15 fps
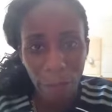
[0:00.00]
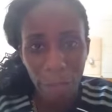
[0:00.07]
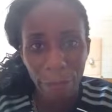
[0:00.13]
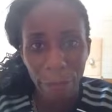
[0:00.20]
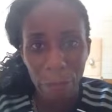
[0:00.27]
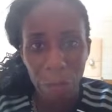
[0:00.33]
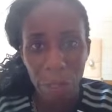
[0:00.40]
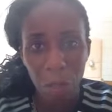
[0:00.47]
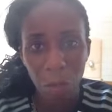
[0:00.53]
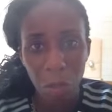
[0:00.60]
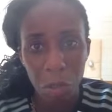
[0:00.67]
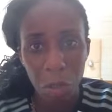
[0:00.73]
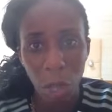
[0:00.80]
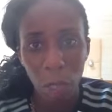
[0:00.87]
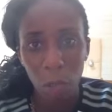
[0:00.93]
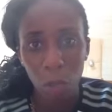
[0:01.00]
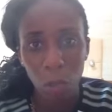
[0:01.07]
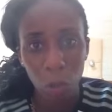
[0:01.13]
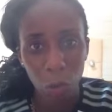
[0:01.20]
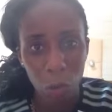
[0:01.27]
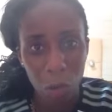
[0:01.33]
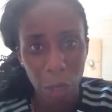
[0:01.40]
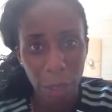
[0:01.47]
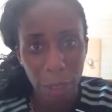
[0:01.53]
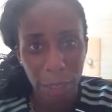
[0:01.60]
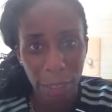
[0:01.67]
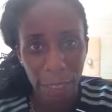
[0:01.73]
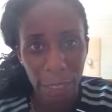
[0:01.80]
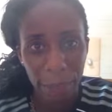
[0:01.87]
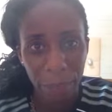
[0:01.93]
emphasis on the psychological side to the
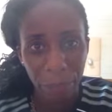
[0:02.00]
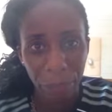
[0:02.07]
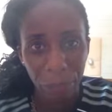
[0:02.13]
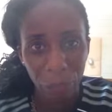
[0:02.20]
game,